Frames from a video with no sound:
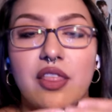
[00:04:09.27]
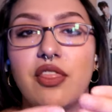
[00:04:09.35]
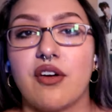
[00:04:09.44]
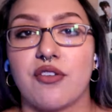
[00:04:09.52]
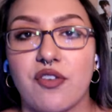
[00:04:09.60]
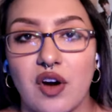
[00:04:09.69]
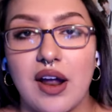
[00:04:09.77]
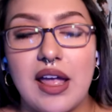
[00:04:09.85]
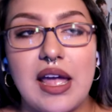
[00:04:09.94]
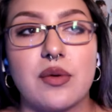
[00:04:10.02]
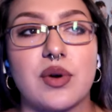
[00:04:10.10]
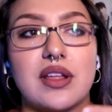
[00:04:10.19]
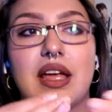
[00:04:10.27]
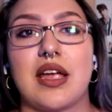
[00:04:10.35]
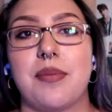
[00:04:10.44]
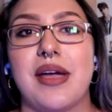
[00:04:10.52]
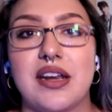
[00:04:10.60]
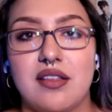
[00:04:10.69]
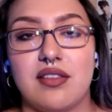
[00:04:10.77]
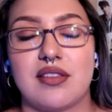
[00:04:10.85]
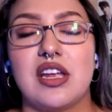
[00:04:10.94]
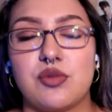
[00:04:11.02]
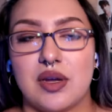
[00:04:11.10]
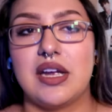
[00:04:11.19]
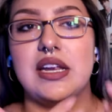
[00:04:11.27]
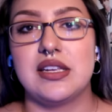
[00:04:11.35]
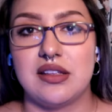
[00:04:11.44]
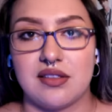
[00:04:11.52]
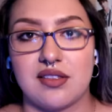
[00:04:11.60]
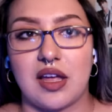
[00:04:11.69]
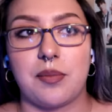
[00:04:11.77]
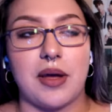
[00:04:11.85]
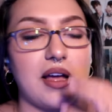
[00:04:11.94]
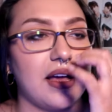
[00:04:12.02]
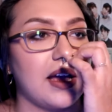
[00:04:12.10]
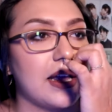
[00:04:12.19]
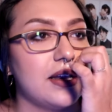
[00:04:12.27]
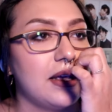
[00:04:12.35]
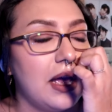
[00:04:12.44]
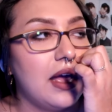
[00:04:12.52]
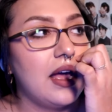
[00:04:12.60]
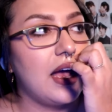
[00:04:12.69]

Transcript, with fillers: the front and we're like commanding the stage while ATEEZ is like behind.